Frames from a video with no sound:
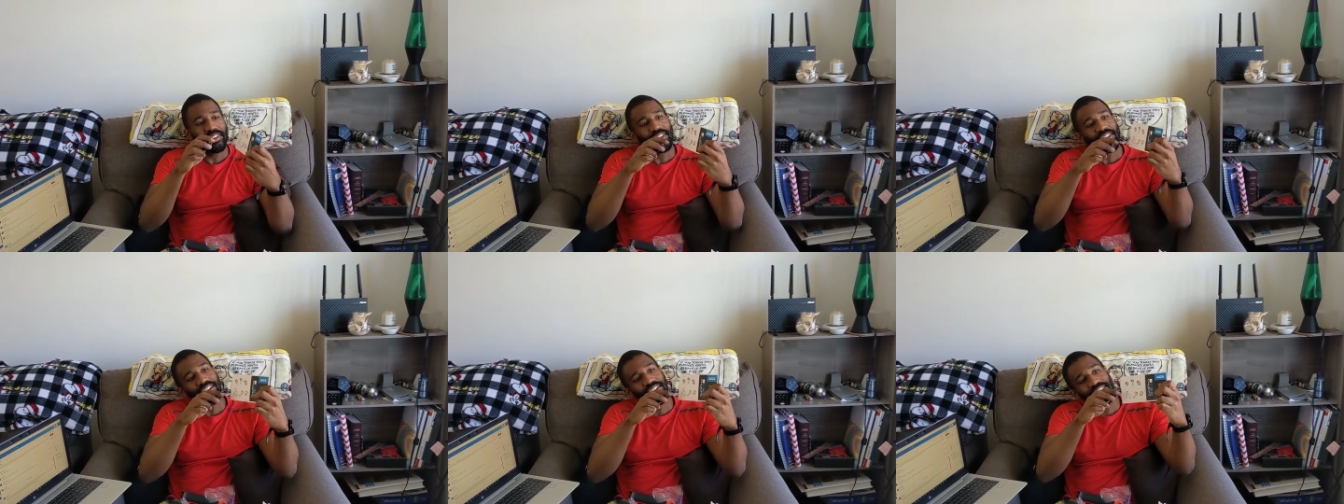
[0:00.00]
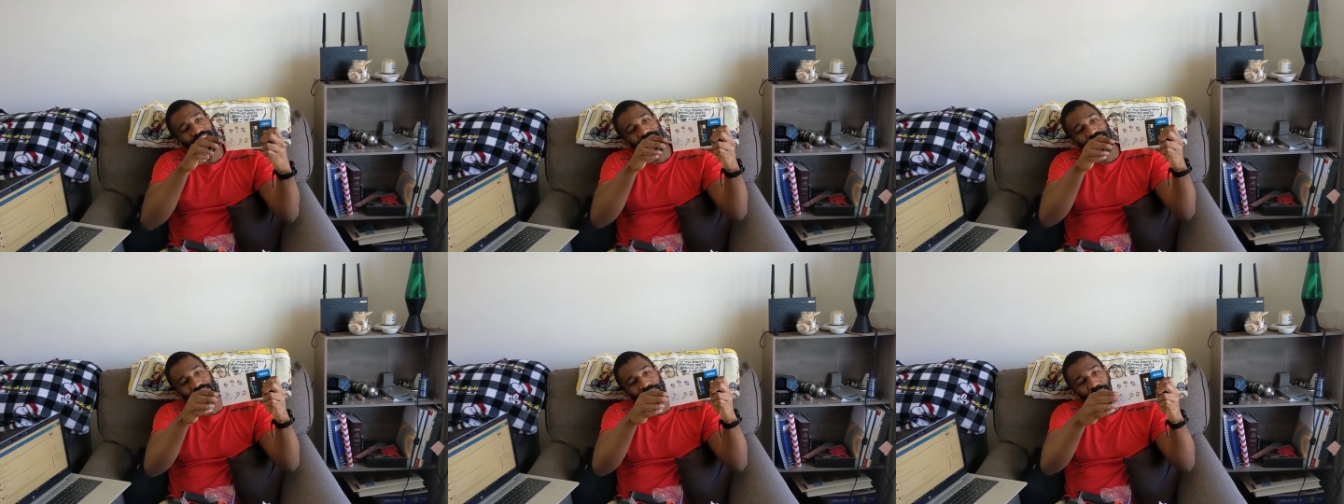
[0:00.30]

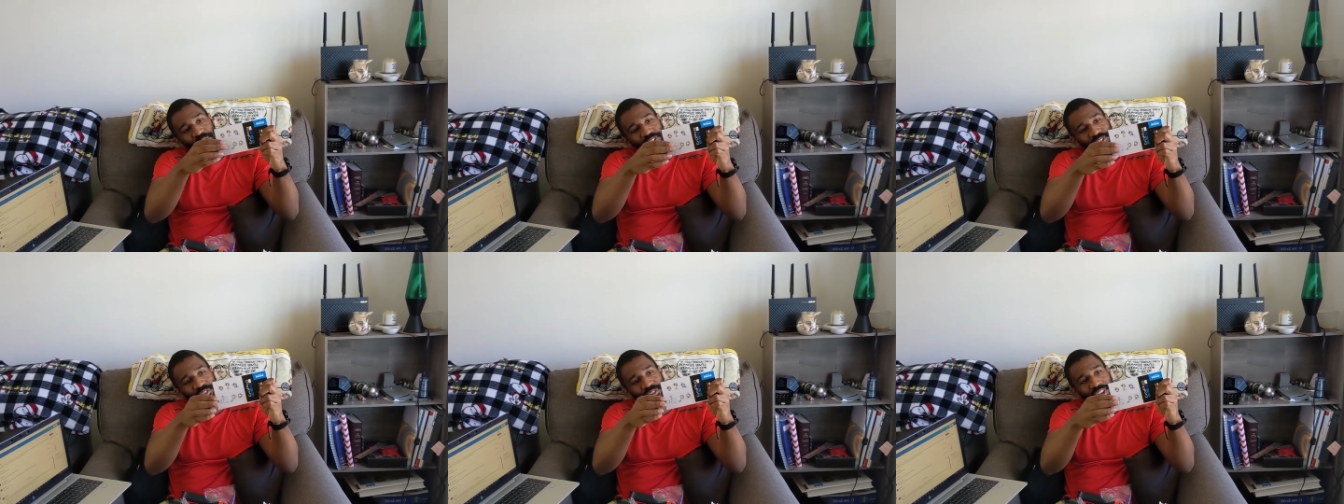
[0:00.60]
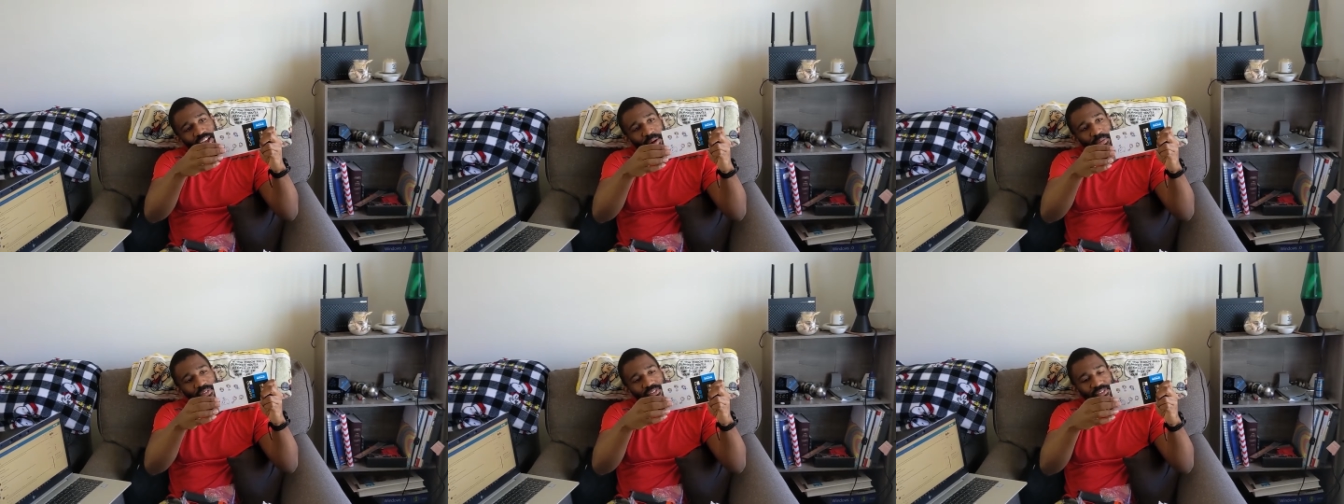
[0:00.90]
Because it puts on
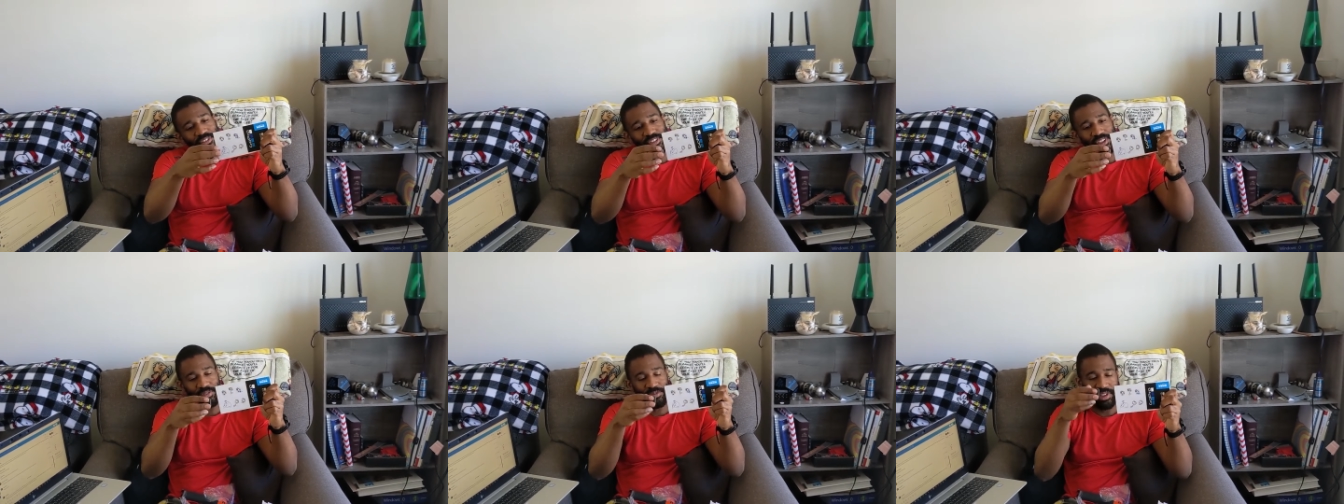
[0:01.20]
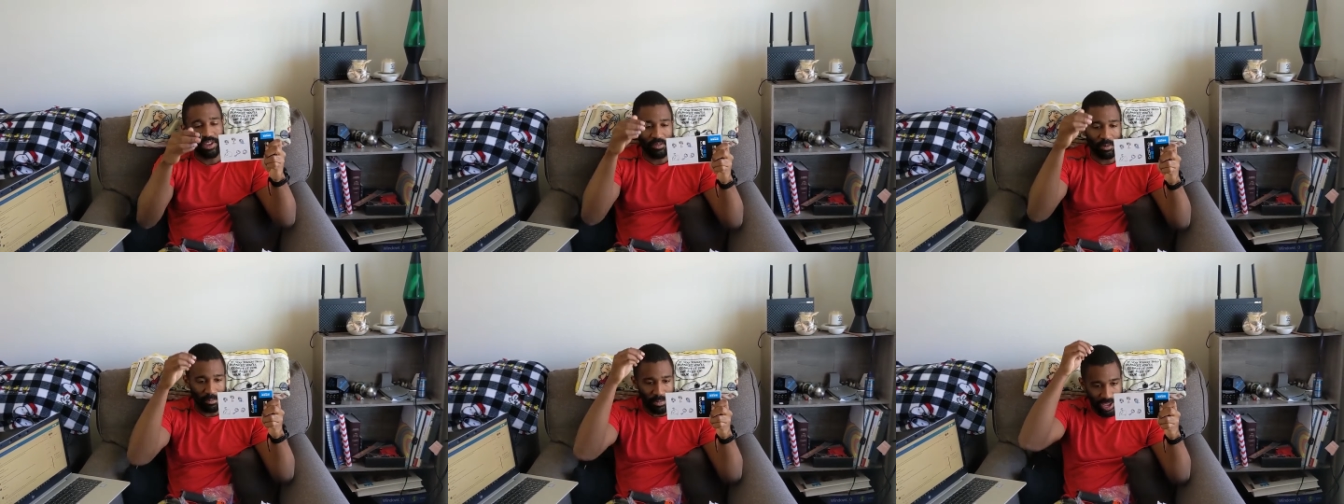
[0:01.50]
top of it if you
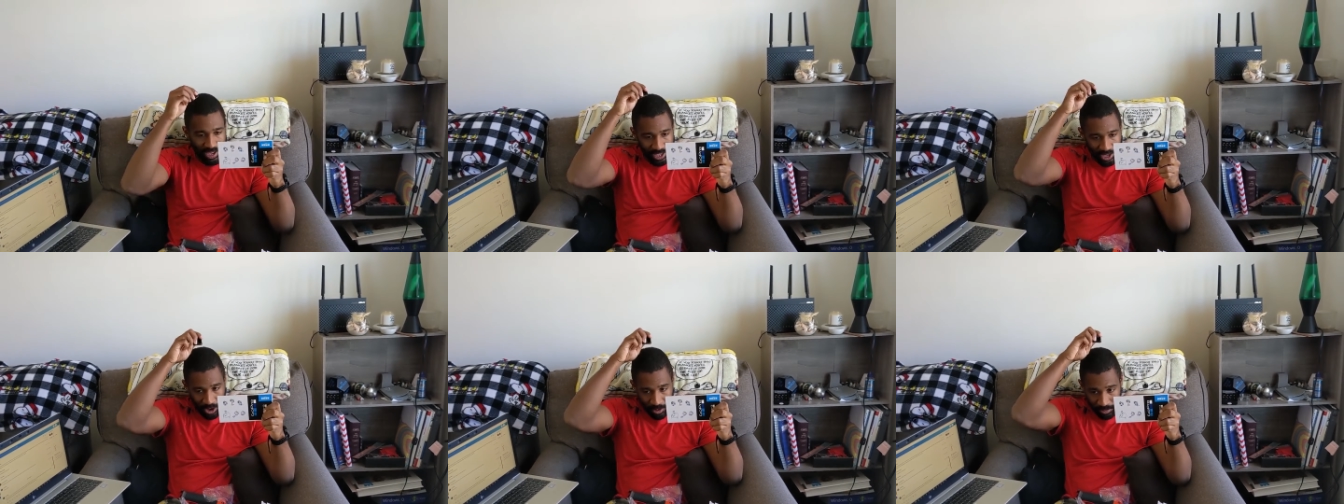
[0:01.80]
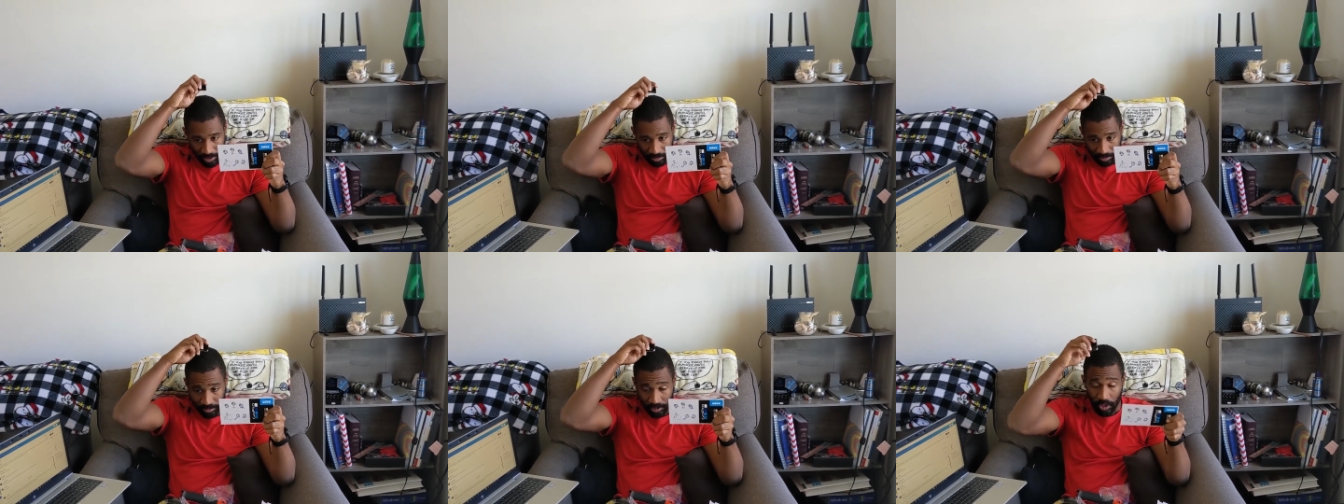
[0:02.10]
have a bike helmet.